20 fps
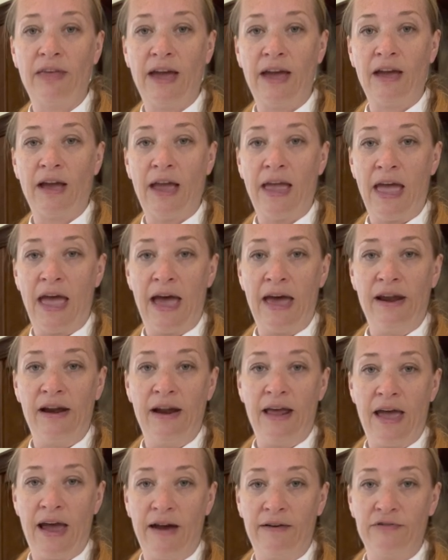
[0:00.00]
that I
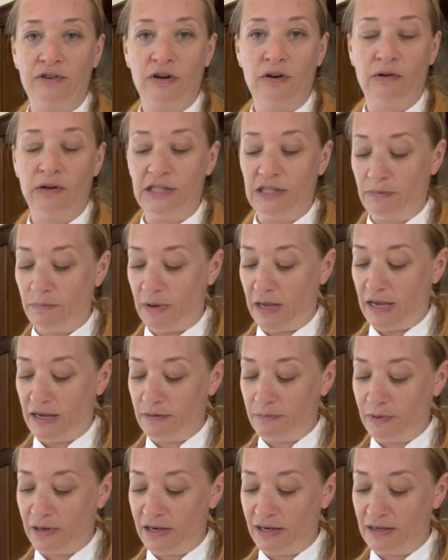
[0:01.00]
added after it's
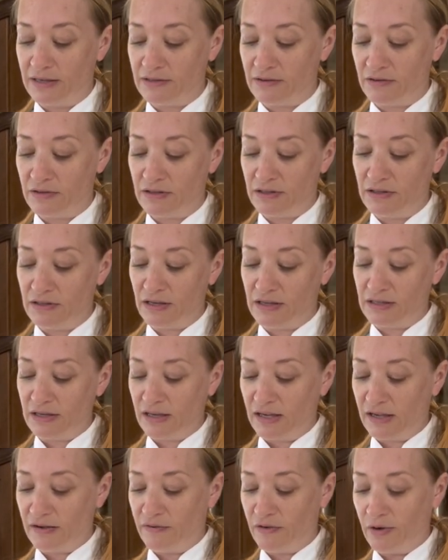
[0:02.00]
baked, because it
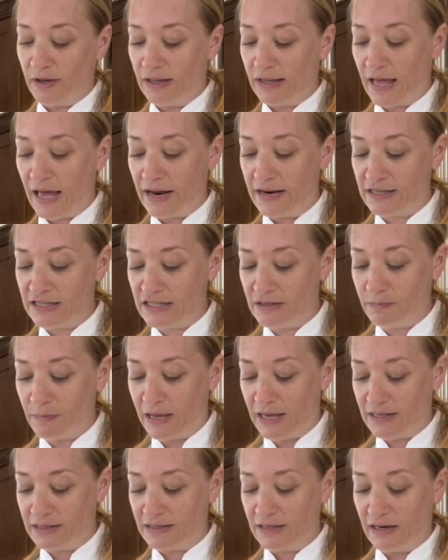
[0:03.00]
doesn't give you a lot of
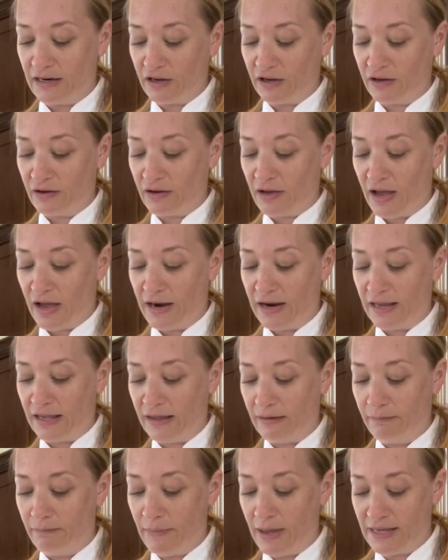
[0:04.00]
space and it could kind of
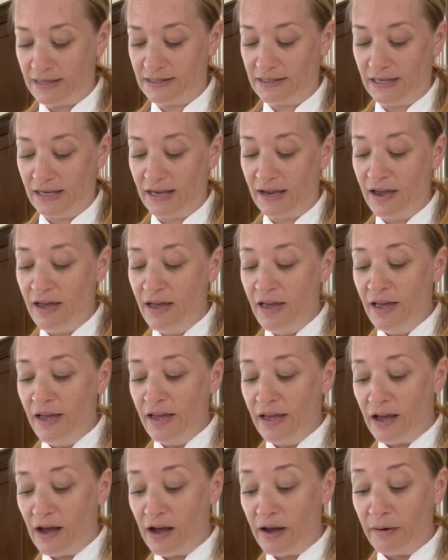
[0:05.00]
get messy.
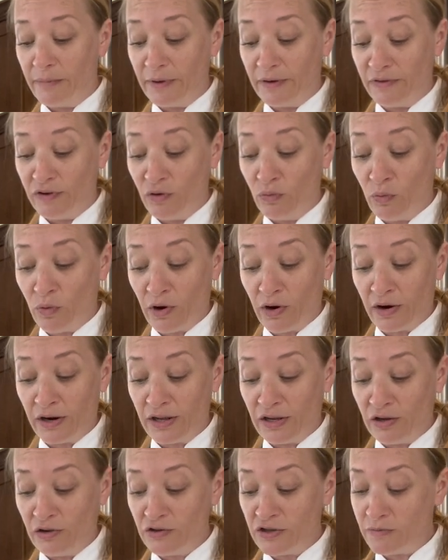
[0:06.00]
If you were to
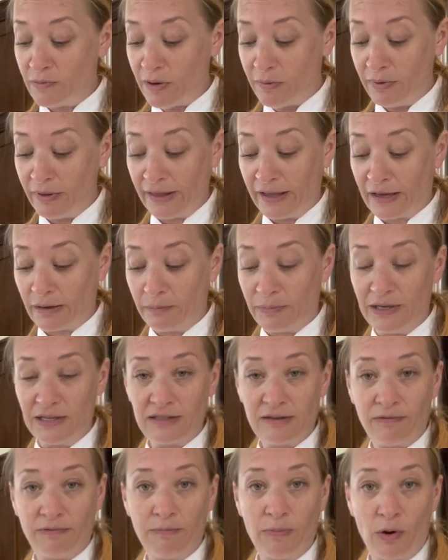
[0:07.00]
use maybe like a
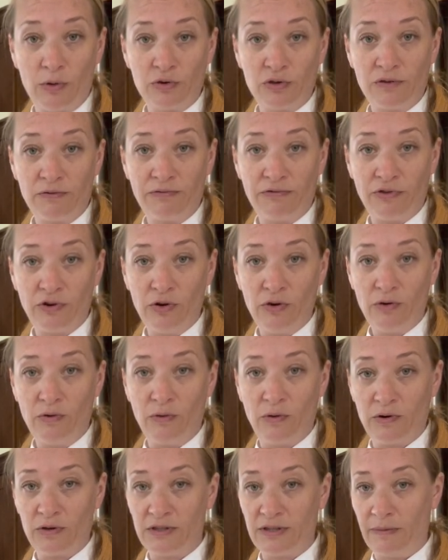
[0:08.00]
piece of poached fruit
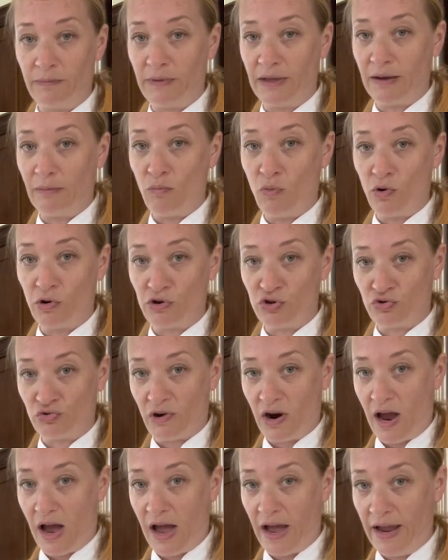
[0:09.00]
or something more
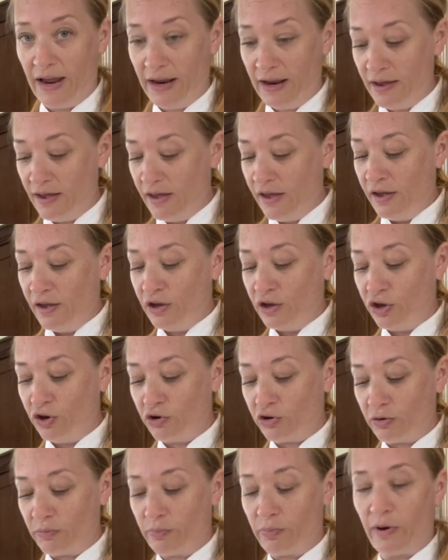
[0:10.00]
dry,
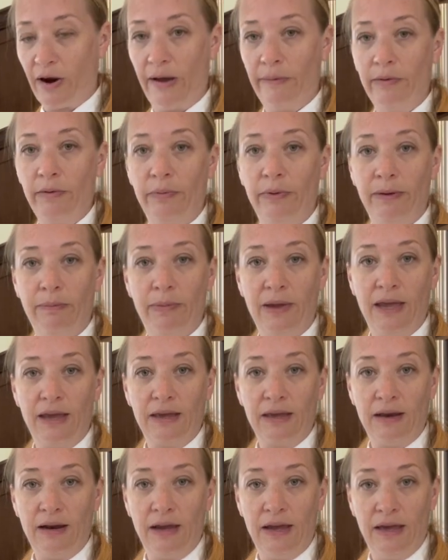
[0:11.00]
you could probably
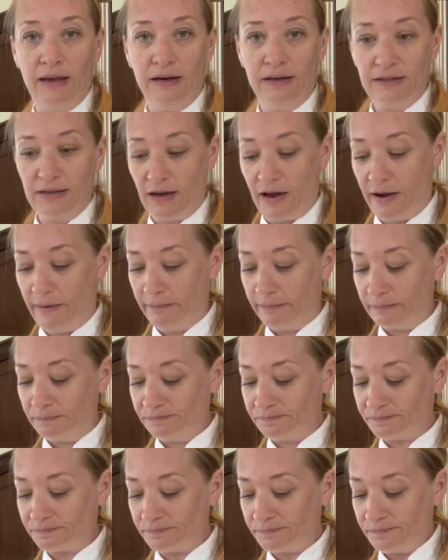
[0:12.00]
bake it ahead of time.
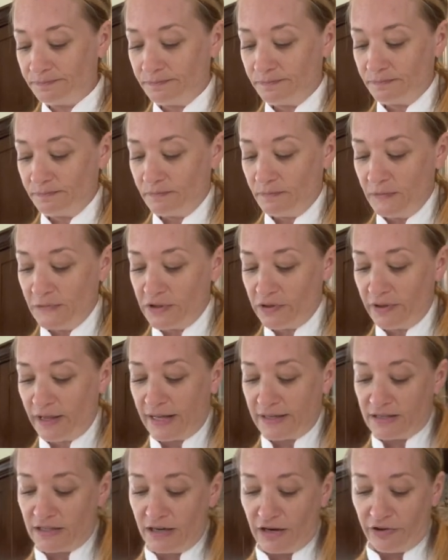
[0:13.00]
So
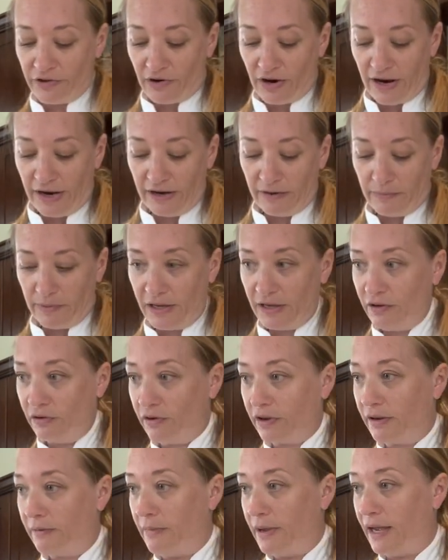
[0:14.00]
that's another item that you
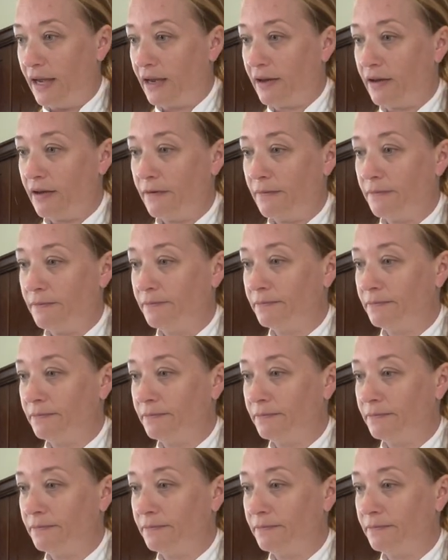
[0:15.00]
can make.